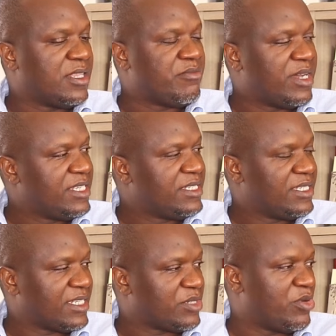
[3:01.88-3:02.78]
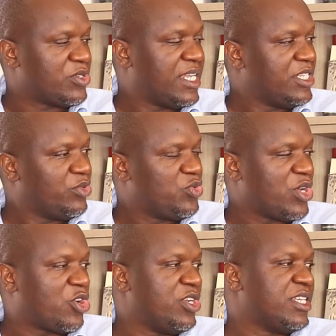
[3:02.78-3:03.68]
The emergency response. That is what we are
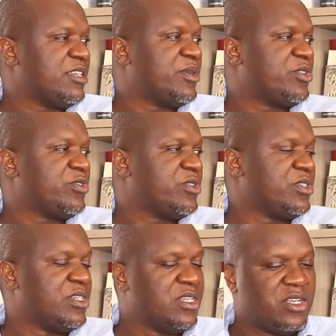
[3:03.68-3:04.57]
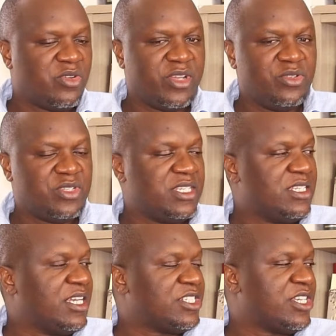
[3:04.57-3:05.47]
calling them out for. Mm-hmm. When you
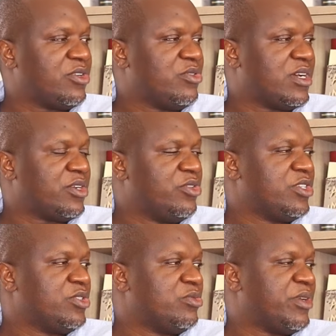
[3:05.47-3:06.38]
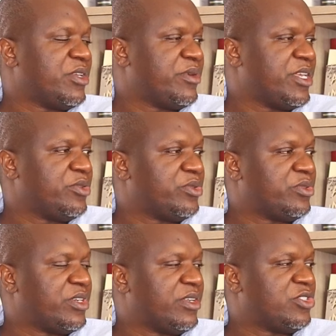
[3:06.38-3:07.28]
see Gachagua going to Maimayu
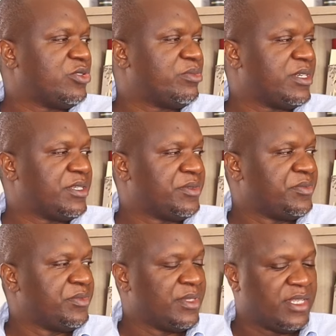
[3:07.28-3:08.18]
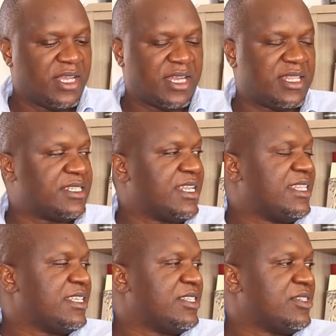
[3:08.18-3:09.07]
on a chopper and there's
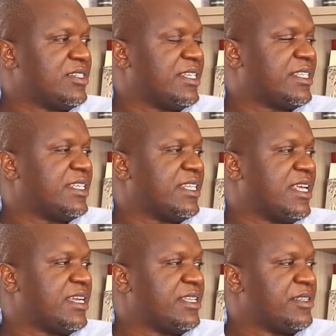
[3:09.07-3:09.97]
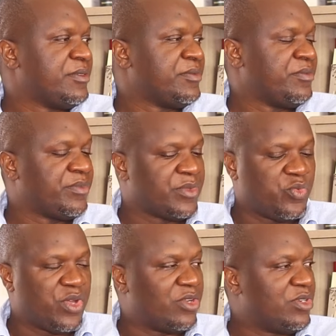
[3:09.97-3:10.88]
nothing is taking there,
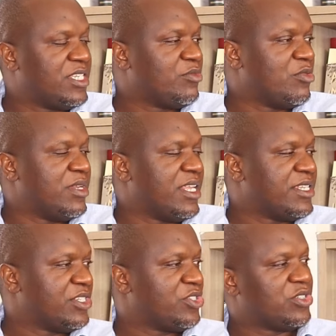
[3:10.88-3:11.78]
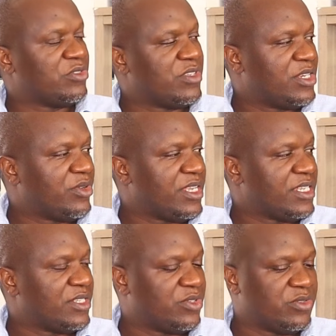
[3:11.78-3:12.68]
we are not seeing mobilization of the
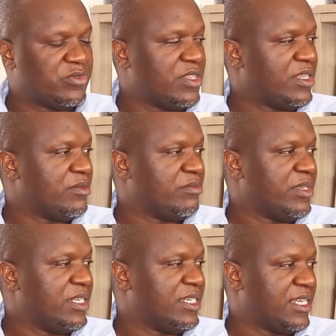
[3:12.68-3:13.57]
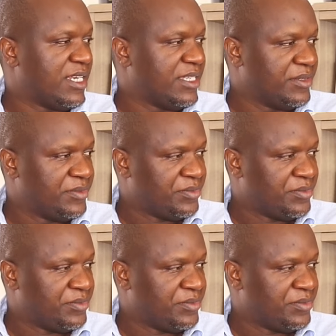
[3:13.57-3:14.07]
NYS, of the military,